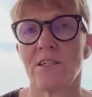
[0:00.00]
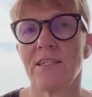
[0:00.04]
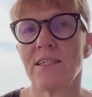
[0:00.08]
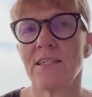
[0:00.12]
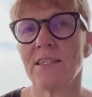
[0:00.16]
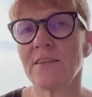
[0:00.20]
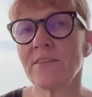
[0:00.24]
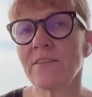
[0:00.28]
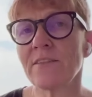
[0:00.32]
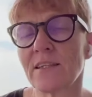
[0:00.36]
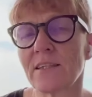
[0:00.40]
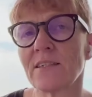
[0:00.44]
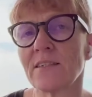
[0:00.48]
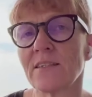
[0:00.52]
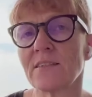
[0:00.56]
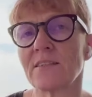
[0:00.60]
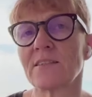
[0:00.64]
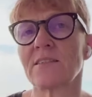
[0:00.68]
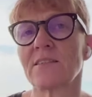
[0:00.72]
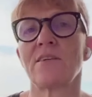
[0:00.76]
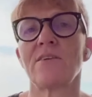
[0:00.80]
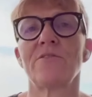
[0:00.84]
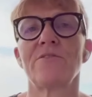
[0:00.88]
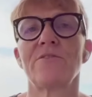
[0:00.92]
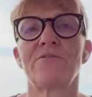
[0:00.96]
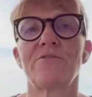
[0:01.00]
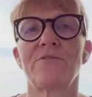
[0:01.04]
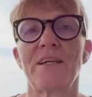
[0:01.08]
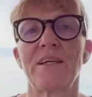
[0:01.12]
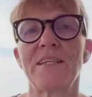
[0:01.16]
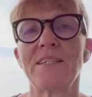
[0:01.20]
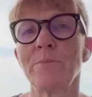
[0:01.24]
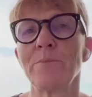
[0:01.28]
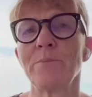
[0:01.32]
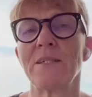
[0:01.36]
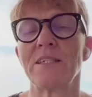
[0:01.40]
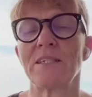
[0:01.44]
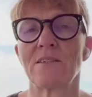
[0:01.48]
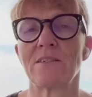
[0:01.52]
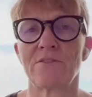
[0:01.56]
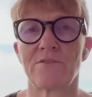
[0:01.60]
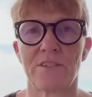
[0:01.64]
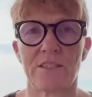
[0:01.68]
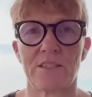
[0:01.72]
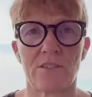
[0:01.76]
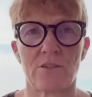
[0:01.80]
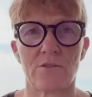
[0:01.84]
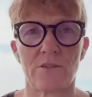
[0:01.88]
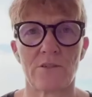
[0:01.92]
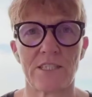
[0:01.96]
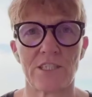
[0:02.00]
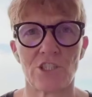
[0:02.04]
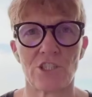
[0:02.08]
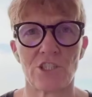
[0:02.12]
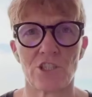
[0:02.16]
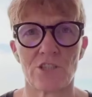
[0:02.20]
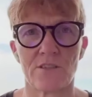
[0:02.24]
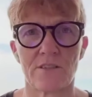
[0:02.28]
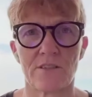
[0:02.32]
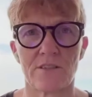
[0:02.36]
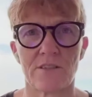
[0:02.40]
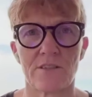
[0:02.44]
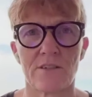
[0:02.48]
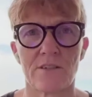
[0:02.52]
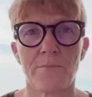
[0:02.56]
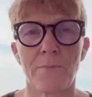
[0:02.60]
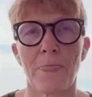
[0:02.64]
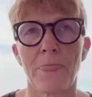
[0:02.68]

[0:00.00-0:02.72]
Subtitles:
in these Fedimint federations.